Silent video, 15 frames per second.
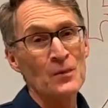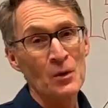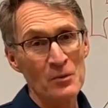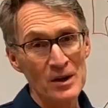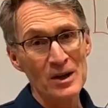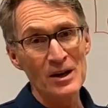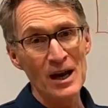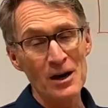when
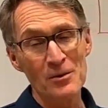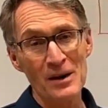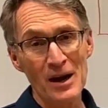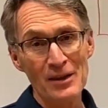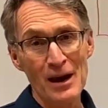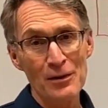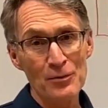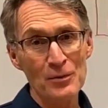you get around
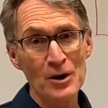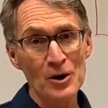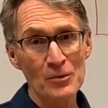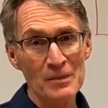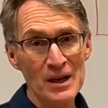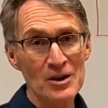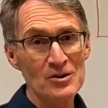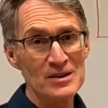that 300
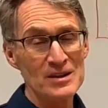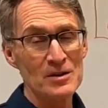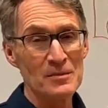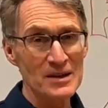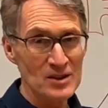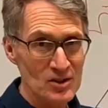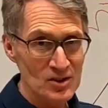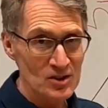meters, your
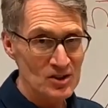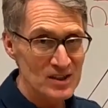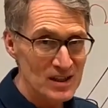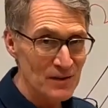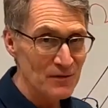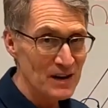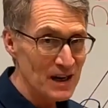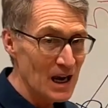muscles are
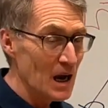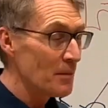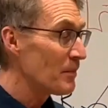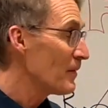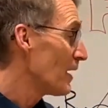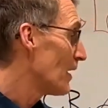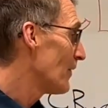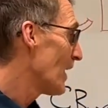stiffening up,
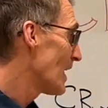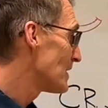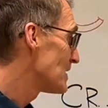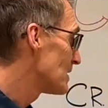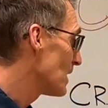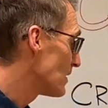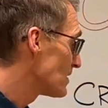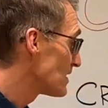and that's
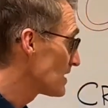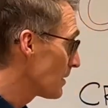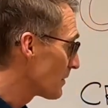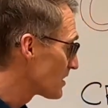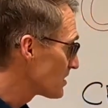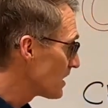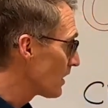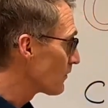to some
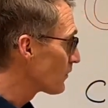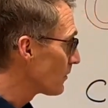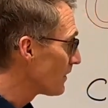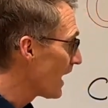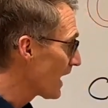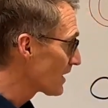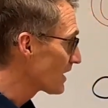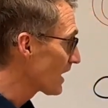extent from
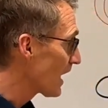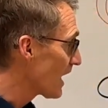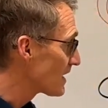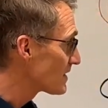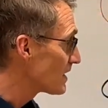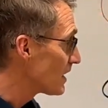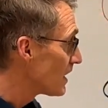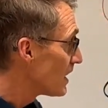lactic
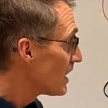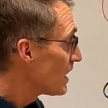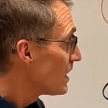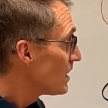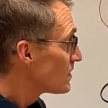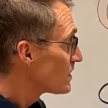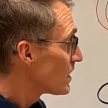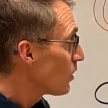acid.
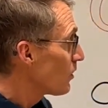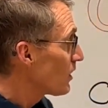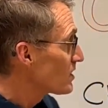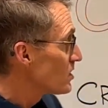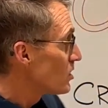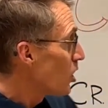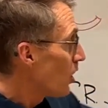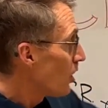So
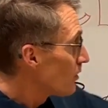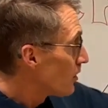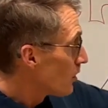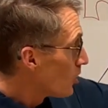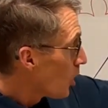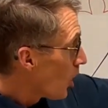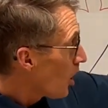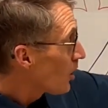the
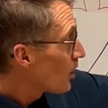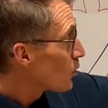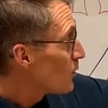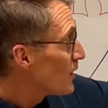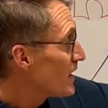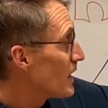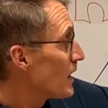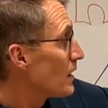longer
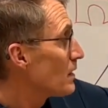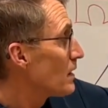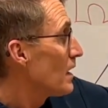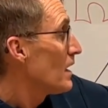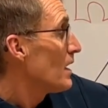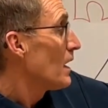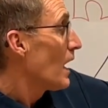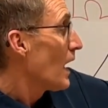we can
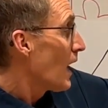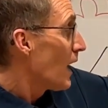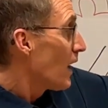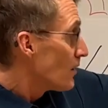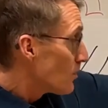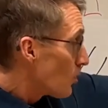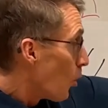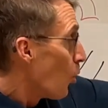
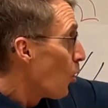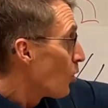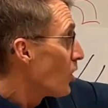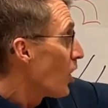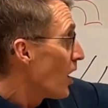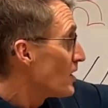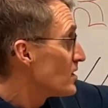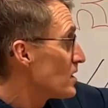hold
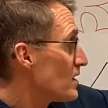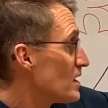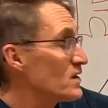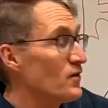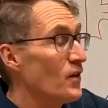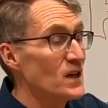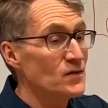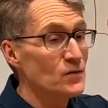on to this
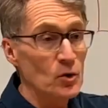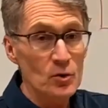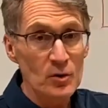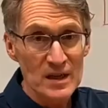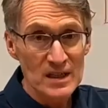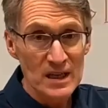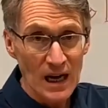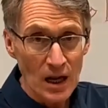
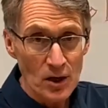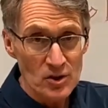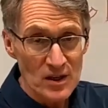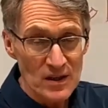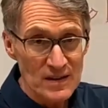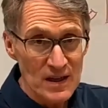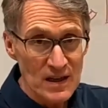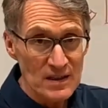phosphocreatine energy
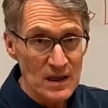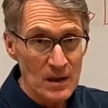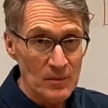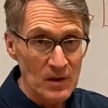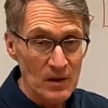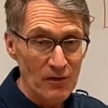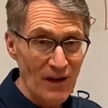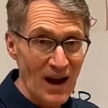system,
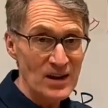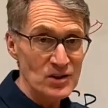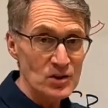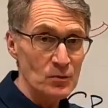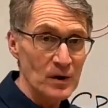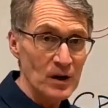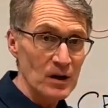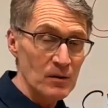the faster
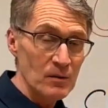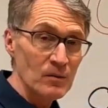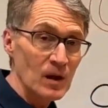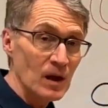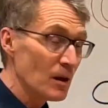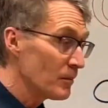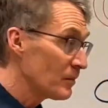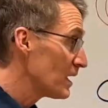we're going
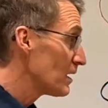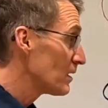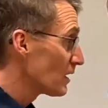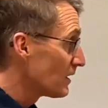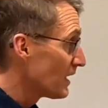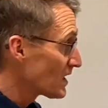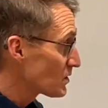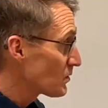to be, and the
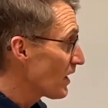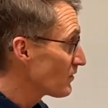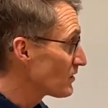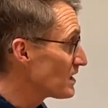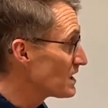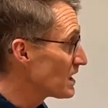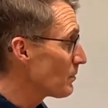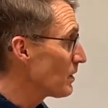less we have to
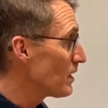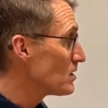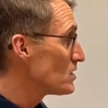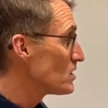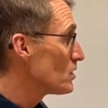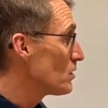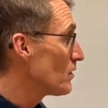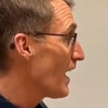dip
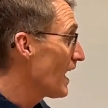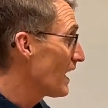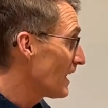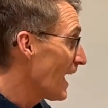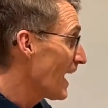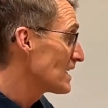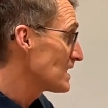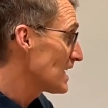into that
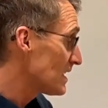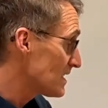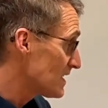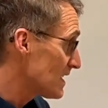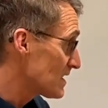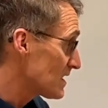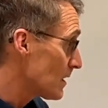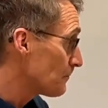lactate
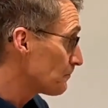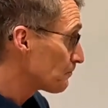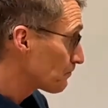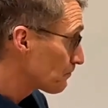system.